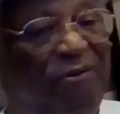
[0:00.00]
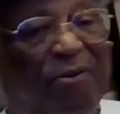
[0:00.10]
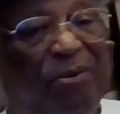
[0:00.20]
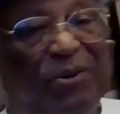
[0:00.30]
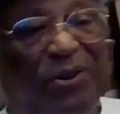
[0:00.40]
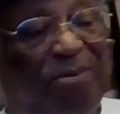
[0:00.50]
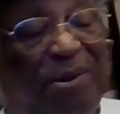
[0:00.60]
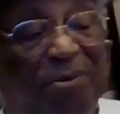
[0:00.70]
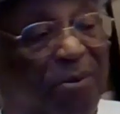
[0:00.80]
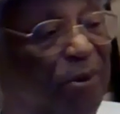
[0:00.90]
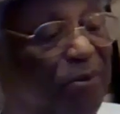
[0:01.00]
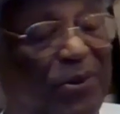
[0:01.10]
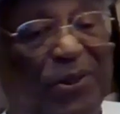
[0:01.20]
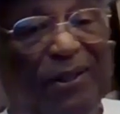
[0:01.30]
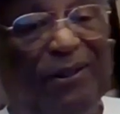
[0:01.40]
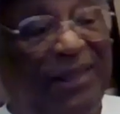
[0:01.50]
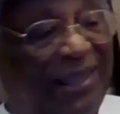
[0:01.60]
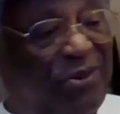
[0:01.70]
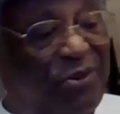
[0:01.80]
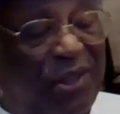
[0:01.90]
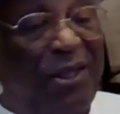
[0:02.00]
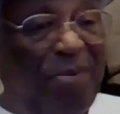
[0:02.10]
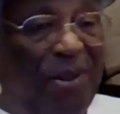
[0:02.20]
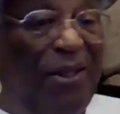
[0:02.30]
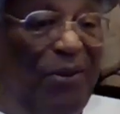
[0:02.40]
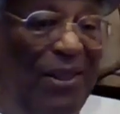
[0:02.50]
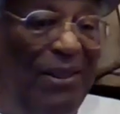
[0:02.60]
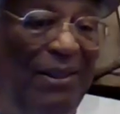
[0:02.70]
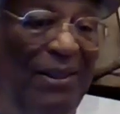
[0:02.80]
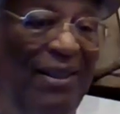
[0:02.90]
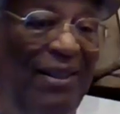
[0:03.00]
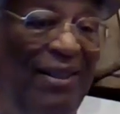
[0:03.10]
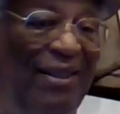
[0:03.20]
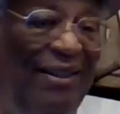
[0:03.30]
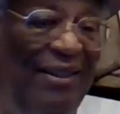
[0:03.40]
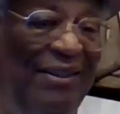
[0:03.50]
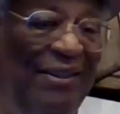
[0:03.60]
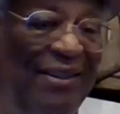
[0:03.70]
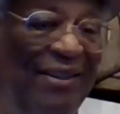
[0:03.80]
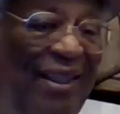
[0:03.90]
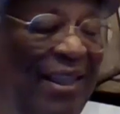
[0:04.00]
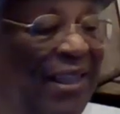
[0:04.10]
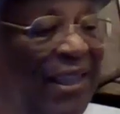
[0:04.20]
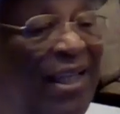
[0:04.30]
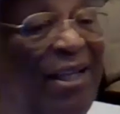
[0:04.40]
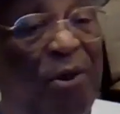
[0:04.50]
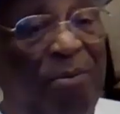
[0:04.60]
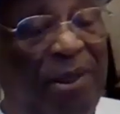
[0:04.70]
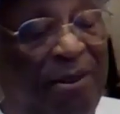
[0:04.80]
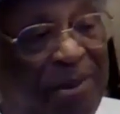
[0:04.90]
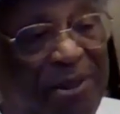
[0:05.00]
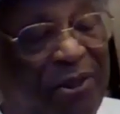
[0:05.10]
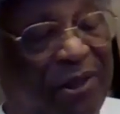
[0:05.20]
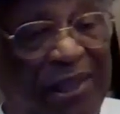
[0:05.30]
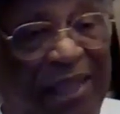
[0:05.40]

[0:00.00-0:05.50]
of them was, maybe more, was still in that same area. And the guy who I mentioned, the